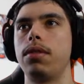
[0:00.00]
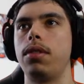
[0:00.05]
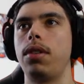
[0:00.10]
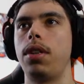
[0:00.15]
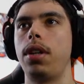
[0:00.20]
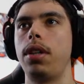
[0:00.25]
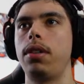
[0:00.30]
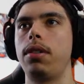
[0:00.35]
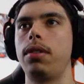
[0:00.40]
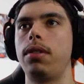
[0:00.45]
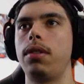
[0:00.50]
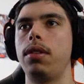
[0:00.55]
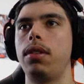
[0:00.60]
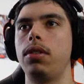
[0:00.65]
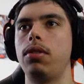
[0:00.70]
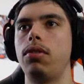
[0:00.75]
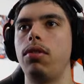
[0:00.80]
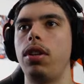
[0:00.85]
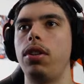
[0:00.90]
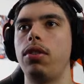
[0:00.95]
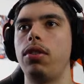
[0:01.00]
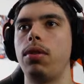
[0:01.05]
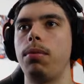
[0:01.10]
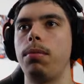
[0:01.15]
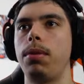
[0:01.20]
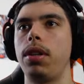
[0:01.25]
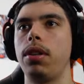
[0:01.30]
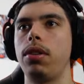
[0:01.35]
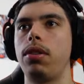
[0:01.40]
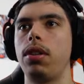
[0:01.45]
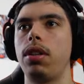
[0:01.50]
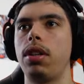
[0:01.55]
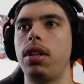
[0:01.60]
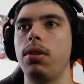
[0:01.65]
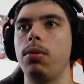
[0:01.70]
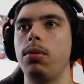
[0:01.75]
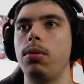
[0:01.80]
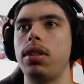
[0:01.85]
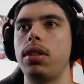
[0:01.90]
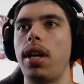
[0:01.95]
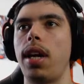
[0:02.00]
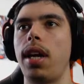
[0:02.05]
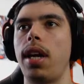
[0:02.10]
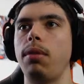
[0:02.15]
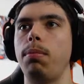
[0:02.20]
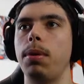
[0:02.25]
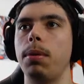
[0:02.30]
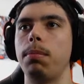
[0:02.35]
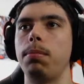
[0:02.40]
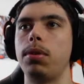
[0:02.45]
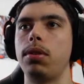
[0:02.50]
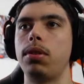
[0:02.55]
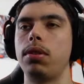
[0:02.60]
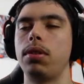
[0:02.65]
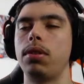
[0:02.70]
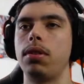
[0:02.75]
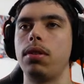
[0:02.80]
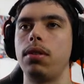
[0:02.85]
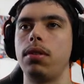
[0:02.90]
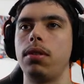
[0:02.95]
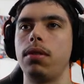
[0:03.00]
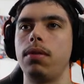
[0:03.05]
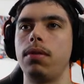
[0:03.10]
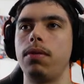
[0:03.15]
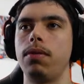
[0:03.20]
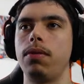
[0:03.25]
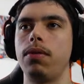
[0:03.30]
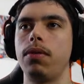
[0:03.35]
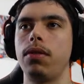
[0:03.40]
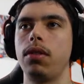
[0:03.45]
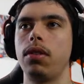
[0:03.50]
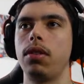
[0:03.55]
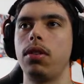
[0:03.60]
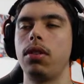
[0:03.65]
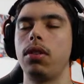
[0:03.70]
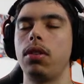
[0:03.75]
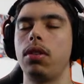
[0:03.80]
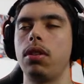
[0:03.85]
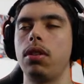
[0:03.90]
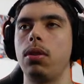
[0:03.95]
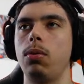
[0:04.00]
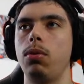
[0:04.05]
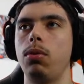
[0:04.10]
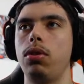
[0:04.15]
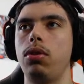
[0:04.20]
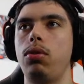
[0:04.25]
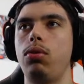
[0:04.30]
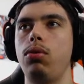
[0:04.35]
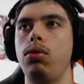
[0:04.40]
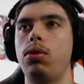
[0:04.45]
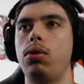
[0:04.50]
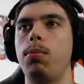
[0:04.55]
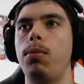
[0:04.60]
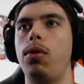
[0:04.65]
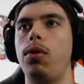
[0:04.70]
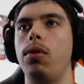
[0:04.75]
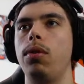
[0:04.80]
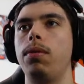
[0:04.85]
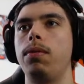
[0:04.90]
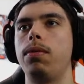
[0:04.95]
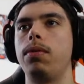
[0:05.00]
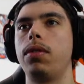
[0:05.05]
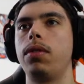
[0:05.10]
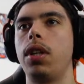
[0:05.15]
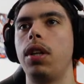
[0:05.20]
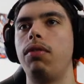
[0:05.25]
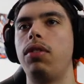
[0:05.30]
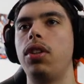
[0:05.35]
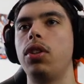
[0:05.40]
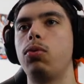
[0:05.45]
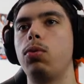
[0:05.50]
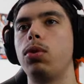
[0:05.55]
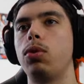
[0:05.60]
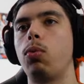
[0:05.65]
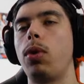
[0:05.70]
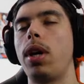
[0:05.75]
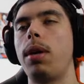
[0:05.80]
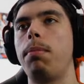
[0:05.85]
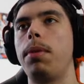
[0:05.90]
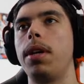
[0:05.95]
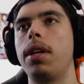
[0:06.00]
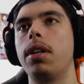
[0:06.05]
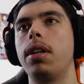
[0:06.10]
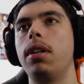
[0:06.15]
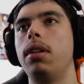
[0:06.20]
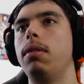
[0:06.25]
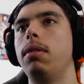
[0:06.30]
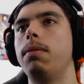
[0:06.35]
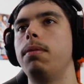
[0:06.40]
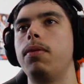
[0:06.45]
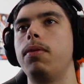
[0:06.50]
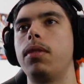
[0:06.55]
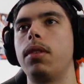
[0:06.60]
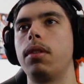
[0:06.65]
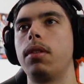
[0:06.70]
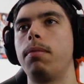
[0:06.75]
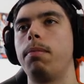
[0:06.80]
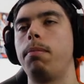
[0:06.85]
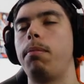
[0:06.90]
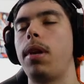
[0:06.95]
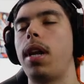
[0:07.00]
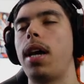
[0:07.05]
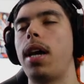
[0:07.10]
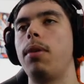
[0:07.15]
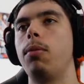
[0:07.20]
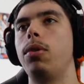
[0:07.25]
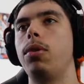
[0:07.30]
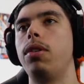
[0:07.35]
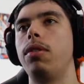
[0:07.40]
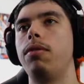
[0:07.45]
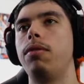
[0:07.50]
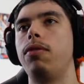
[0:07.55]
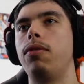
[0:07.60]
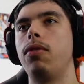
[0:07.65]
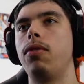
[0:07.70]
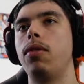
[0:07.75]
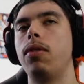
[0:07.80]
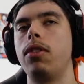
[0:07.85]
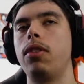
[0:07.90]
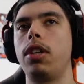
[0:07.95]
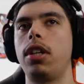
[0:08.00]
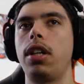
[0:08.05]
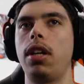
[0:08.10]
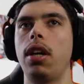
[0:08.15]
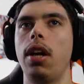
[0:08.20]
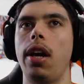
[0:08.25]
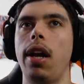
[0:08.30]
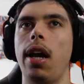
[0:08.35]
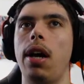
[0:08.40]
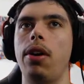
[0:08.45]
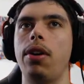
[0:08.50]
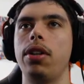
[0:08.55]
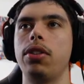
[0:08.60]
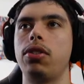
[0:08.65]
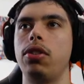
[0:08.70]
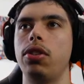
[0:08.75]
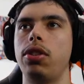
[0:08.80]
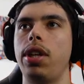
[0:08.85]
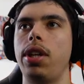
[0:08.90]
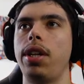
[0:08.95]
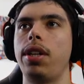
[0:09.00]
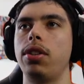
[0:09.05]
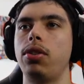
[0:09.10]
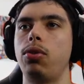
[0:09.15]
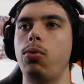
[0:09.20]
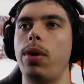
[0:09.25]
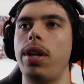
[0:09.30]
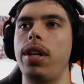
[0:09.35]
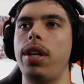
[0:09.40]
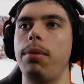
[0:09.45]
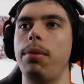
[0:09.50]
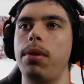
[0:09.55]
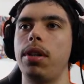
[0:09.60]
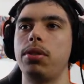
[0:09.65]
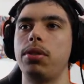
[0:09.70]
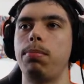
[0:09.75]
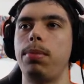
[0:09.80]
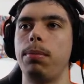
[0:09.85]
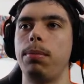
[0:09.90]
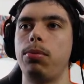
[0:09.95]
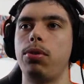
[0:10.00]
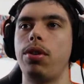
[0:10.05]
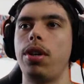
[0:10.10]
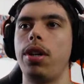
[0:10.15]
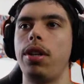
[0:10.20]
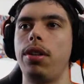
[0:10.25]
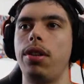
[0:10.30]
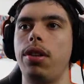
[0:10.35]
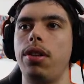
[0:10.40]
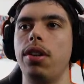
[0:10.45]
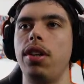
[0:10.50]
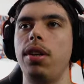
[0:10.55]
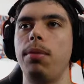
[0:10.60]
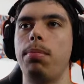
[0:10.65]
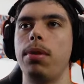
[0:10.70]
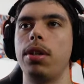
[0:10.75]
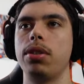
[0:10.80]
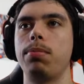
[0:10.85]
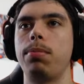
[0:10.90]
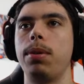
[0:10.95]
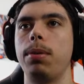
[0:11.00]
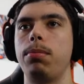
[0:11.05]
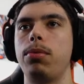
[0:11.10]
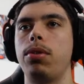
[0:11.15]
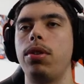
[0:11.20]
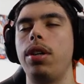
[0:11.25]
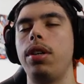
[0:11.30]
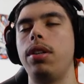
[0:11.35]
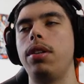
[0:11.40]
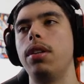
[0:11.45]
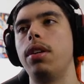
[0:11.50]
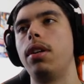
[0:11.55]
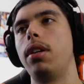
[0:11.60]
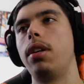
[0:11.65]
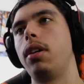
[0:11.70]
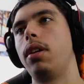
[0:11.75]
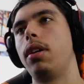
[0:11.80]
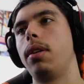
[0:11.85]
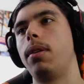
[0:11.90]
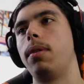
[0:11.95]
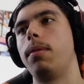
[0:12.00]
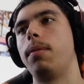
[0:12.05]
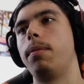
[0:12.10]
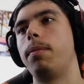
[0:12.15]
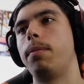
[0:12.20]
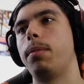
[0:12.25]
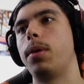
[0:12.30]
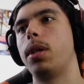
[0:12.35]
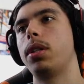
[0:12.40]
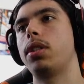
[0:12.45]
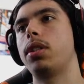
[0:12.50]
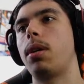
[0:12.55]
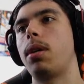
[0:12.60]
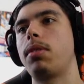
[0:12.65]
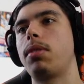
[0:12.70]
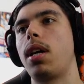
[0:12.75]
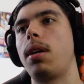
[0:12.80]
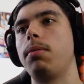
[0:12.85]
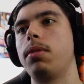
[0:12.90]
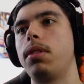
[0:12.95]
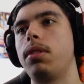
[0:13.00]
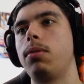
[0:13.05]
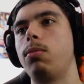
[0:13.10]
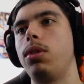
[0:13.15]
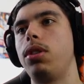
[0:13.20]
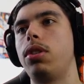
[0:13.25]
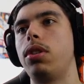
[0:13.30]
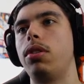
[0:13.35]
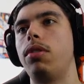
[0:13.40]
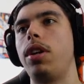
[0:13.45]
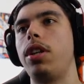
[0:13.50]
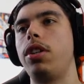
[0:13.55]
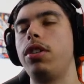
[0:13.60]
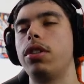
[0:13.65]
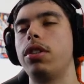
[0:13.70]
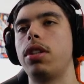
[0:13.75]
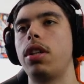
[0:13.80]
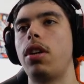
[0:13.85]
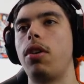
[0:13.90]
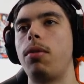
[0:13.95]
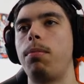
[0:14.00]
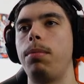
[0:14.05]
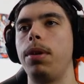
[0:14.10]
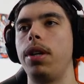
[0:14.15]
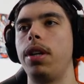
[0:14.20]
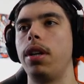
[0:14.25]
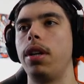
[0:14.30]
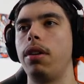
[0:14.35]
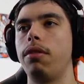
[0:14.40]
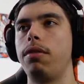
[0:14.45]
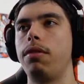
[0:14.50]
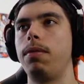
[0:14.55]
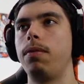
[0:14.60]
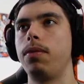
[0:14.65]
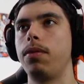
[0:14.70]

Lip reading: Right? This range from here to here was 8 pips. It was too small. If this was way bigger, plan would have allowed us to take a 20 plus pip trade, 30 plus pip trade. But sometimes the ranges are not big enough.